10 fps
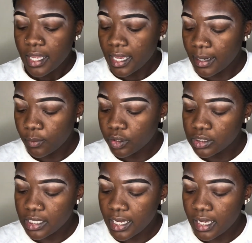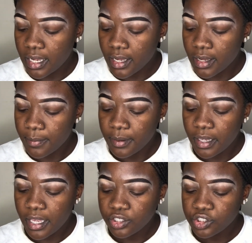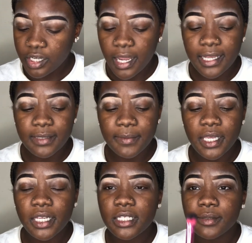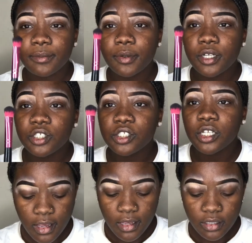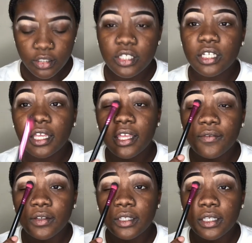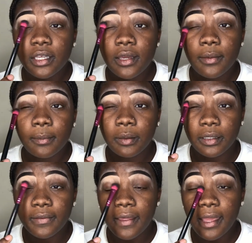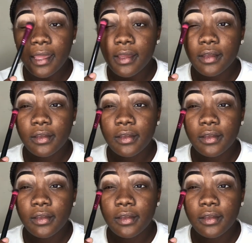And I'm going to take a BH Cosmetics brush to evenly blend that